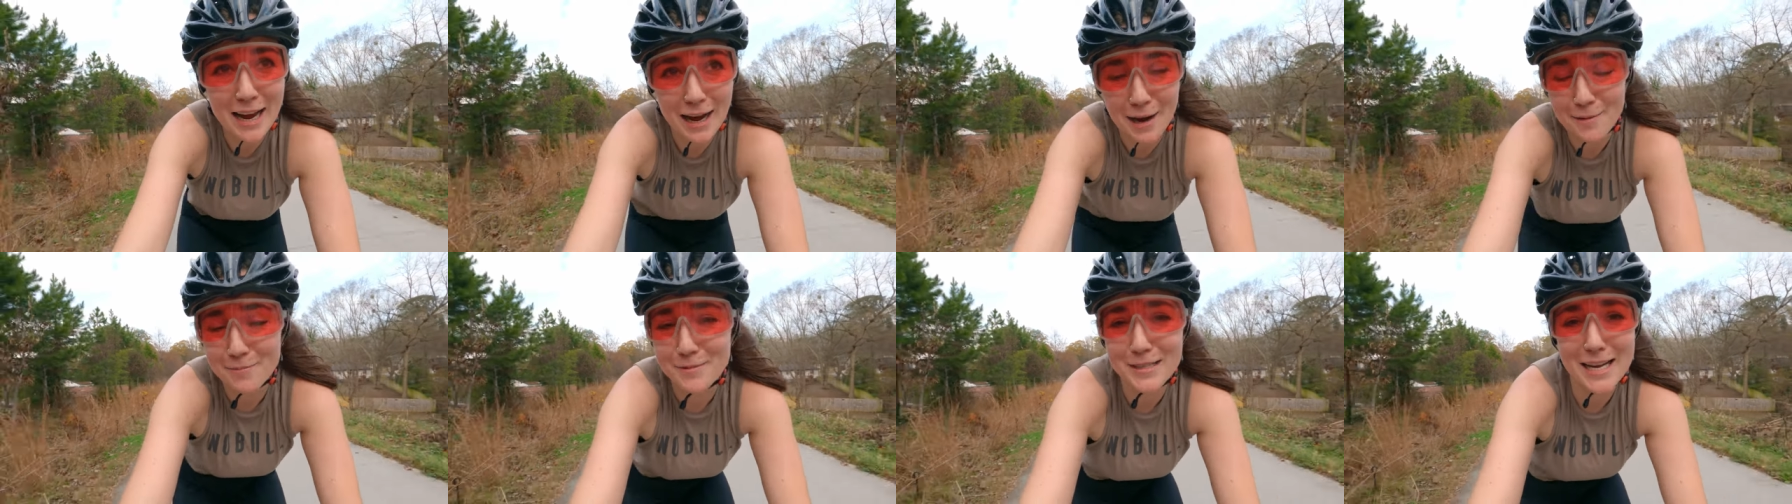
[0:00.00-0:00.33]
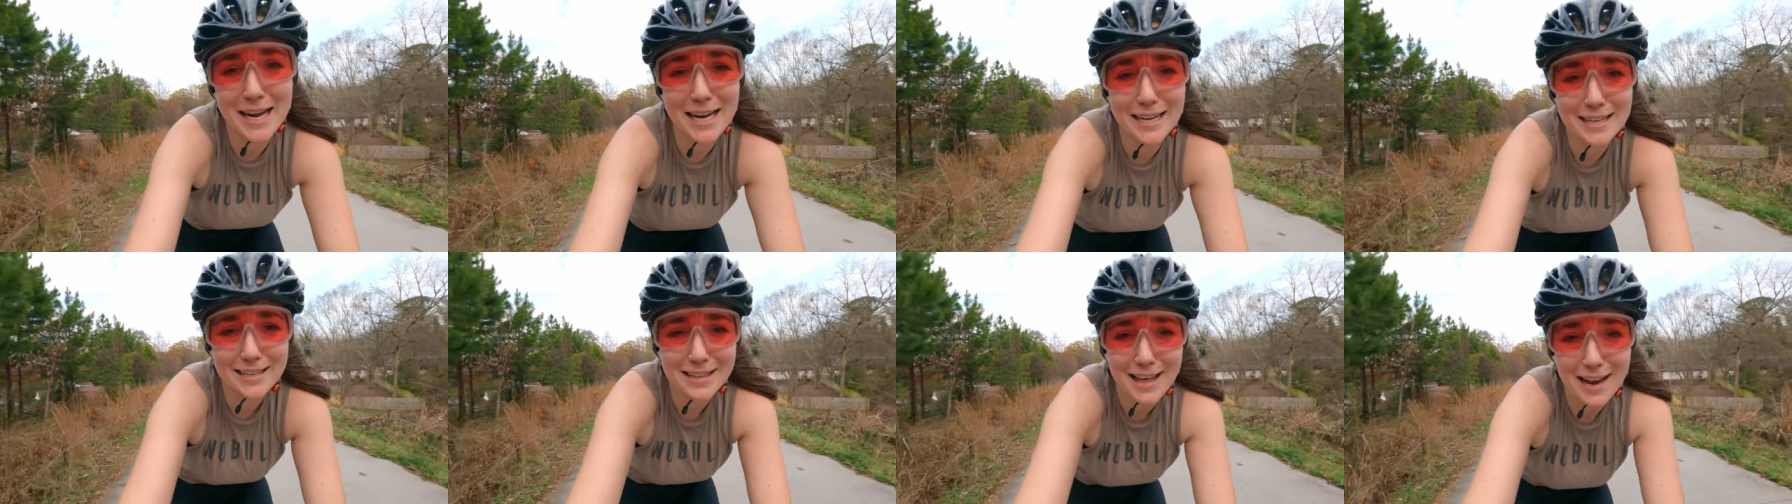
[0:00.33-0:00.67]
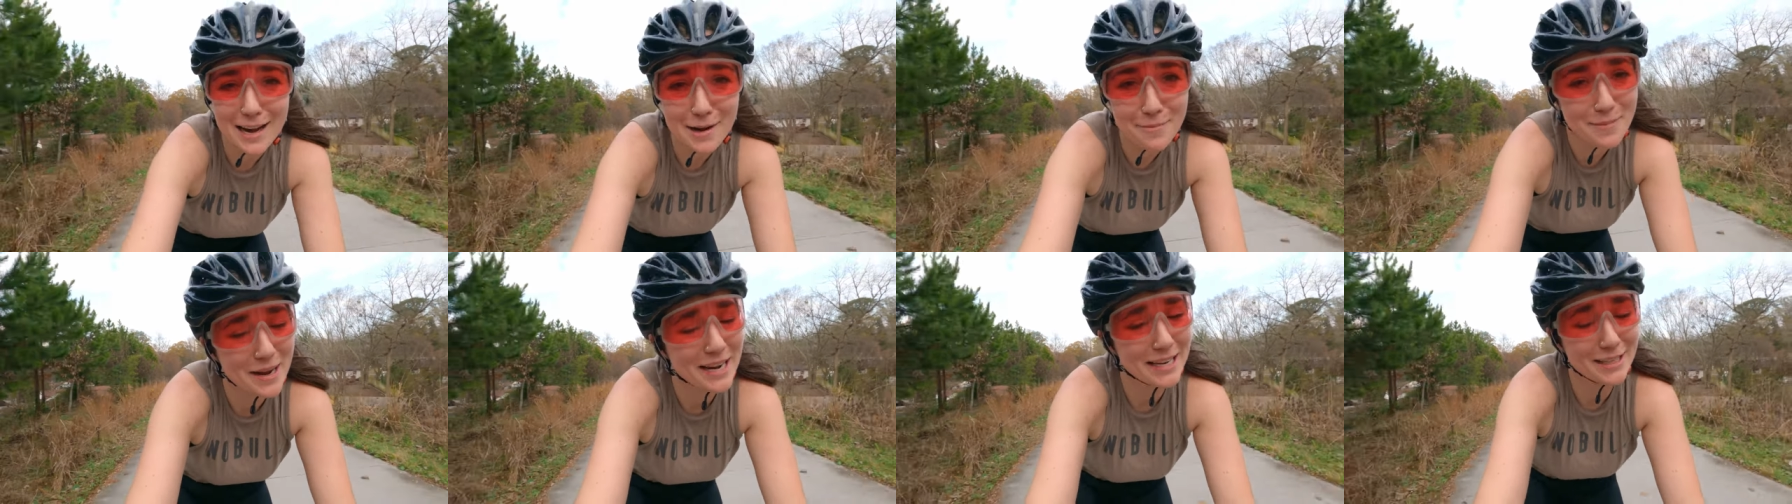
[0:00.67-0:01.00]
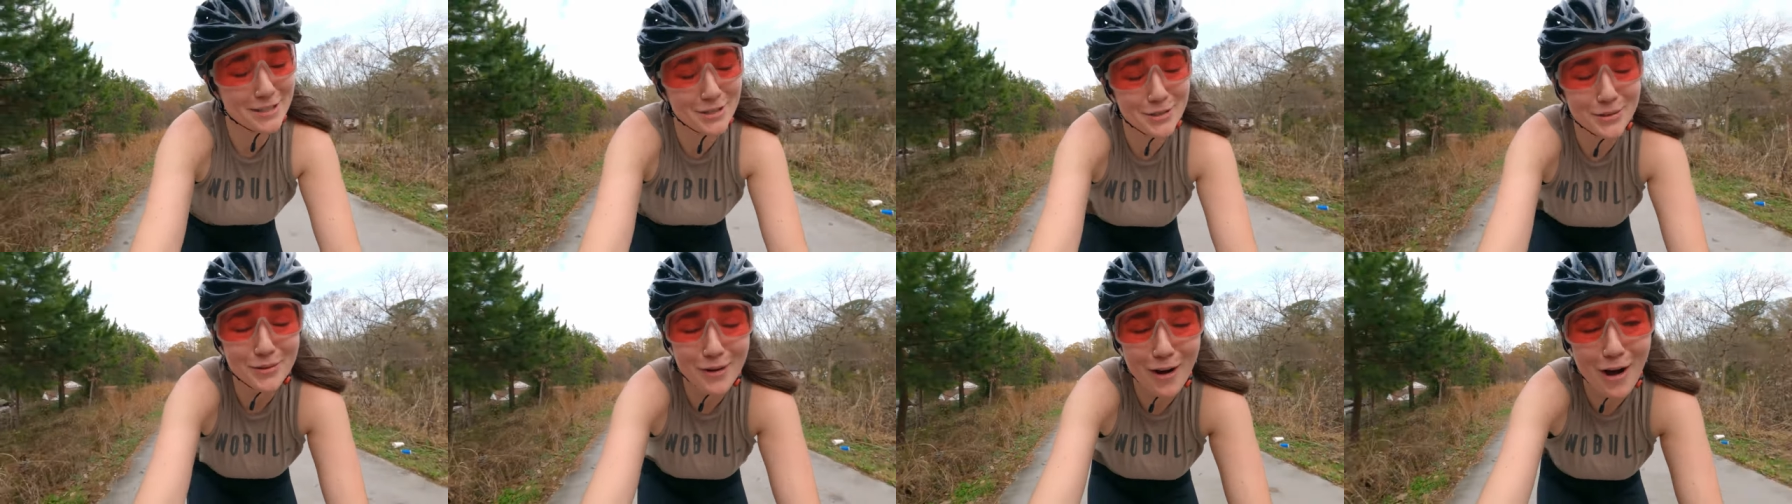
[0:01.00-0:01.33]
update that I make
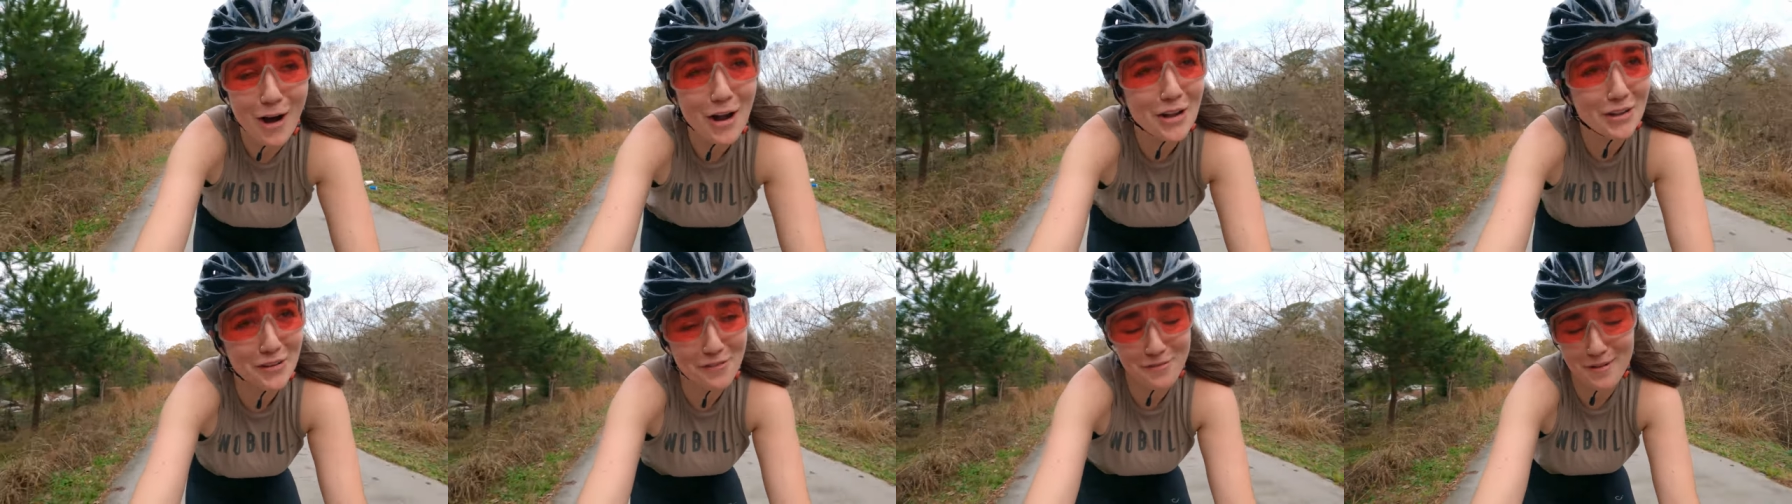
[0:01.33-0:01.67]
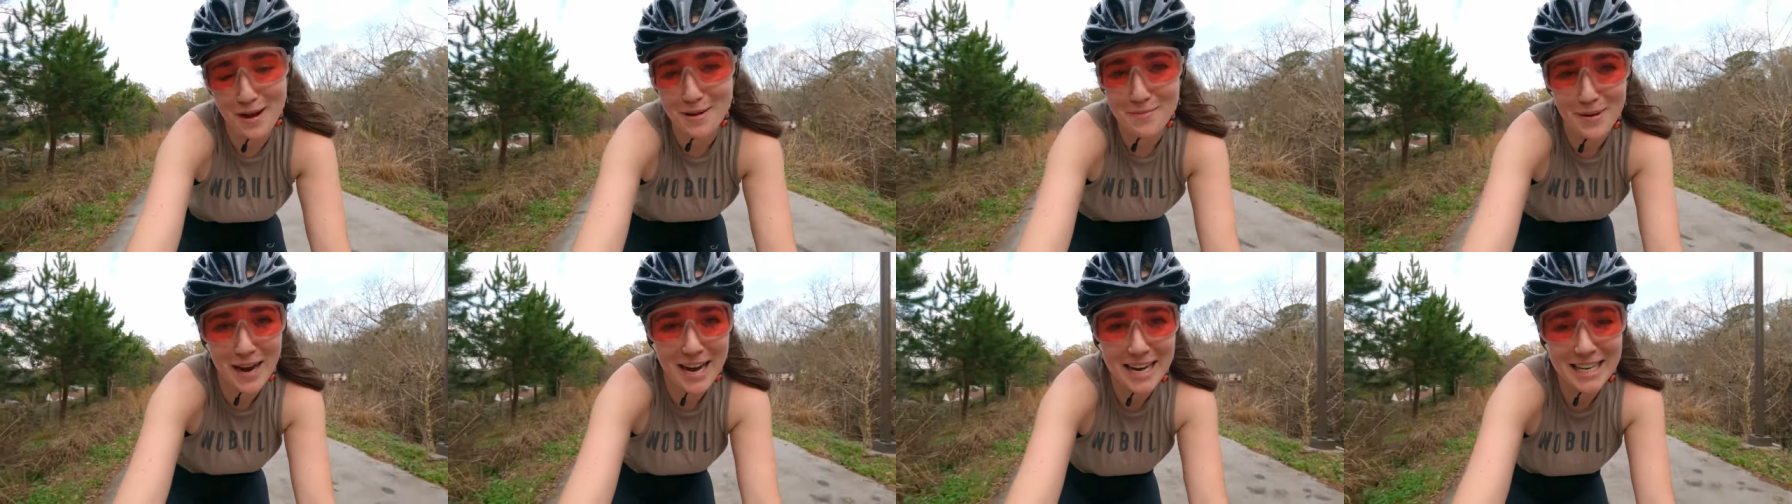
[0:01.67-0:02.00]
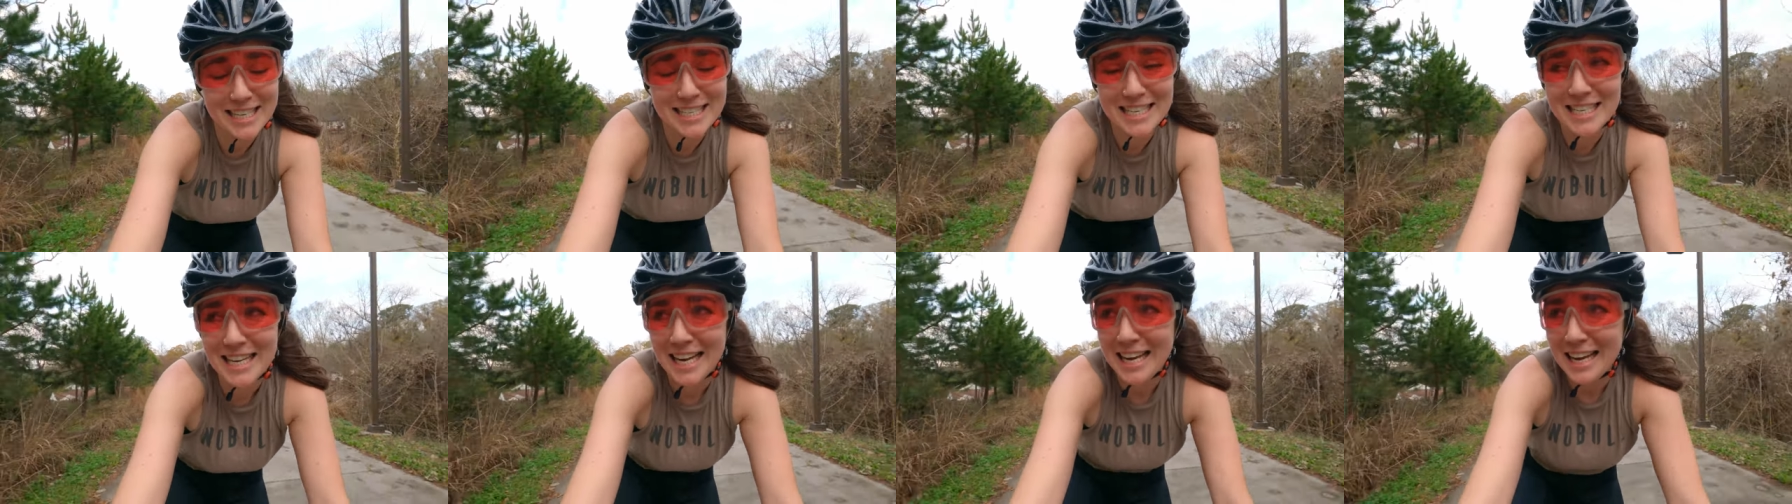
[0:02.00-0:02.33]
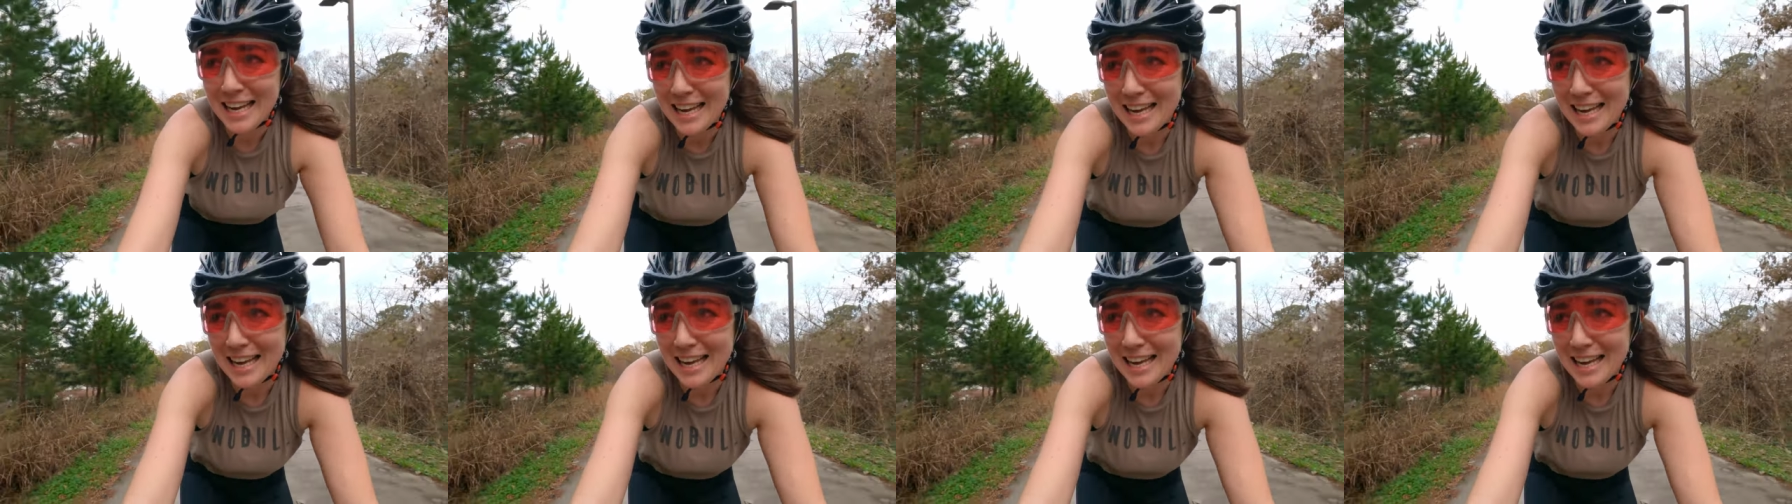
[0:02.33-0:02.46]
to all of my bikes.